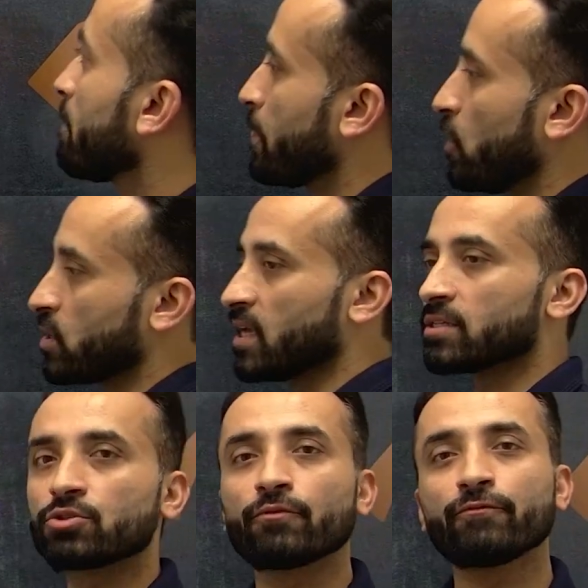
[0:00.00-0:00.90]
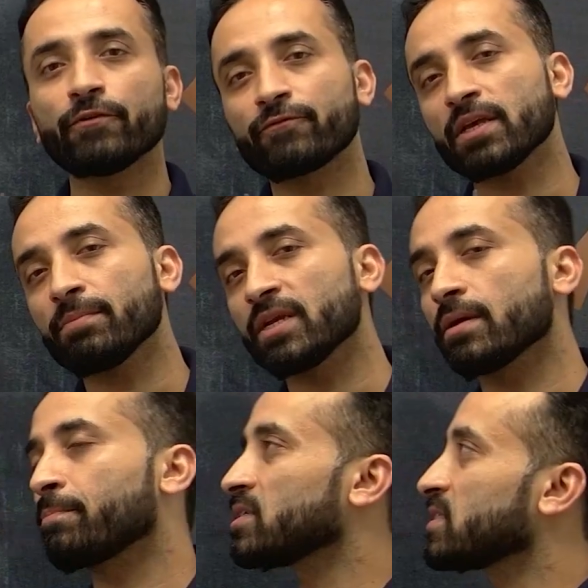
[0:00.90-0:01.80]
Okay, so 50 meter
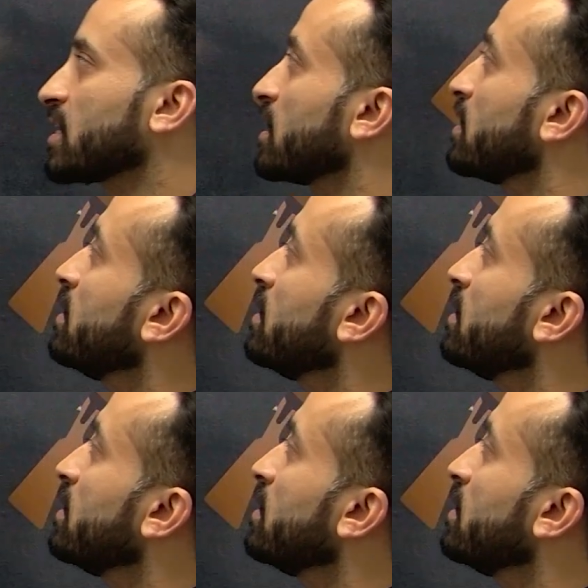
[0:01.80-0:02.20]
per second,